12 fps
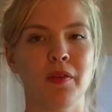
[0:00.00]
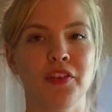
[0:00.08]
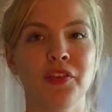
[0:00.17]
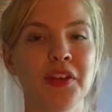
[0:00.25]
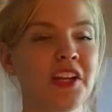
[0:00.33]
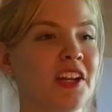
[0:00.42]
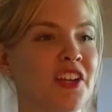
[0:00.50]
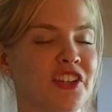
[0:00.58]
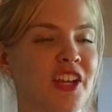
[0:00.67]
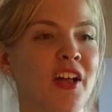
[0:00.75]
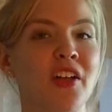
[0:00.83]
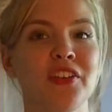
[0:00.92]
So in a
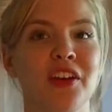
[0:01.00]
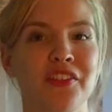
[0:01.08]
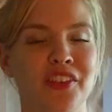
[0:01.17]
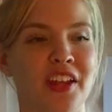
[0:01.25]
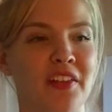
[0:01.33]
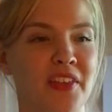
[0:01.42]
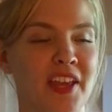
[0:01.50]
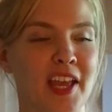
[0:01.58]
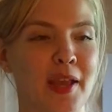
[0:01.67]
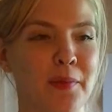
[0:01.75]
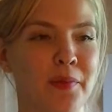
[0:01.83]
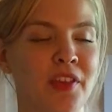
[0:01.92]
nutshell, Tarzan of the
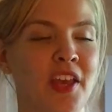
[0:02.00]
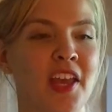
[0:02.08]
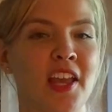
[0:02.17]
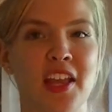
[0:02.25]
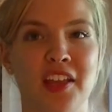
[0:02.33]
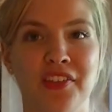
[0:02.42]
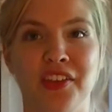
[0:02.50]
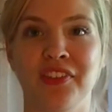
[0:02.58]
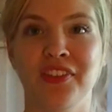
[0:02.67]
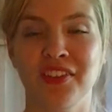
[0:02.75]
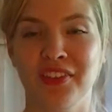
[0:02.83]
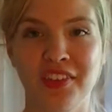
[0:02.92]
Apes is a
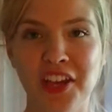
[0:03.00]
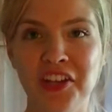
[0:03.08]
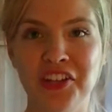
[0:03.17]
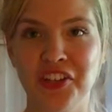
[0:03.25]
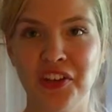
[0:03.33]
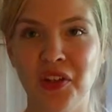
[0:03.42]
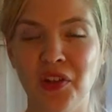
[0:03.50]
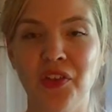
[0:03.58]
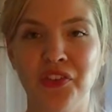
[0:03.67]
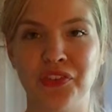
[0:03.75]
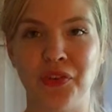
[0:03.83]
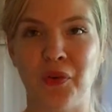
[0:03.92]
sensational
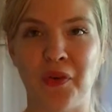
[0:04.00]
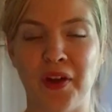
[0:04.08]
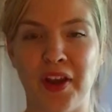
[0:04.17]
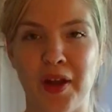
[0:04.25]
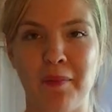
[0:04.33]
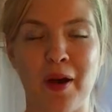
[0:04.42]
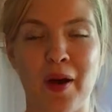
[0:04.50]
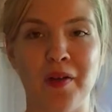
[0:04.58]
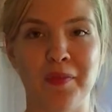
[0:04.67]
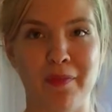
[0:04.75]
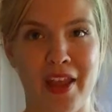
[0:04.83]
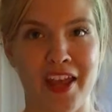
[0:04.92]
story
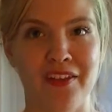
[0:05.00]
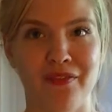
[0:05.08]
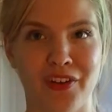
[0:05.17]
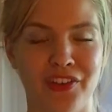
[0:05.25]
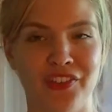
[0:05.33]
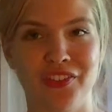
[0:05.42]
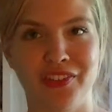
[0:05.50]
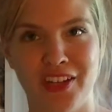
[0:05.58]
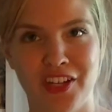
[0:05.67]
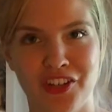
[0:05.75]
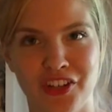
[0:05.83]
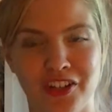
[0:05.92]
about man versus
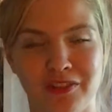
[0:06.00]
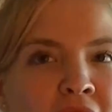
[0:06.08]
nature.